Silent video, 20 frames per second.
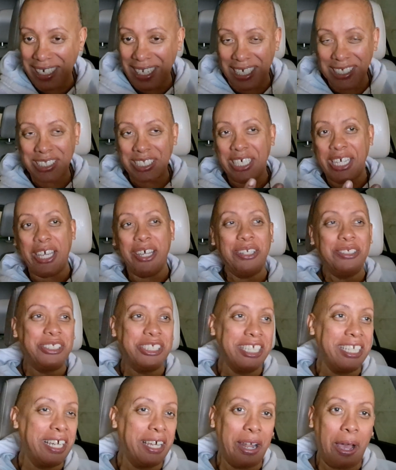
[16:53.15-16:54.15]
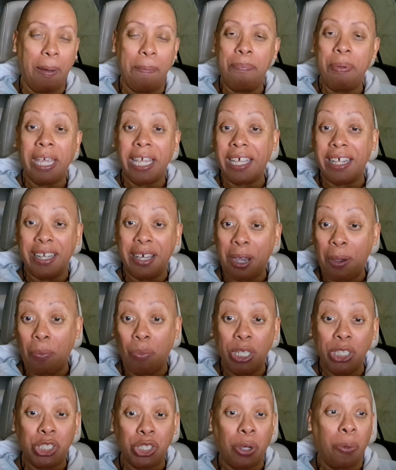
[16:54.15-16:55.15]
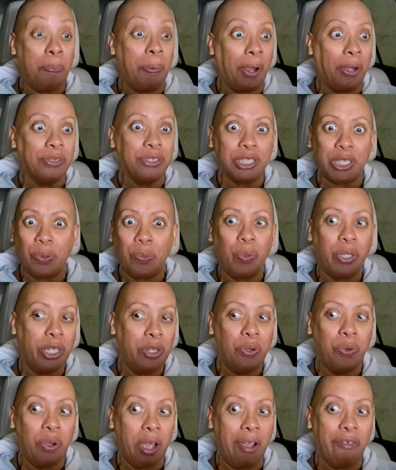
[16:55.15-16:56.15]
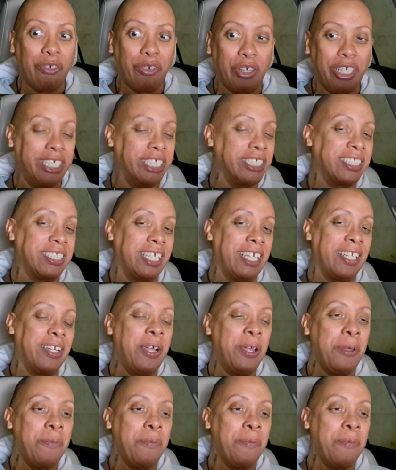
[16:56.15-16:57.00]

that's the energy that I'm picking up with your person, with whoever it is that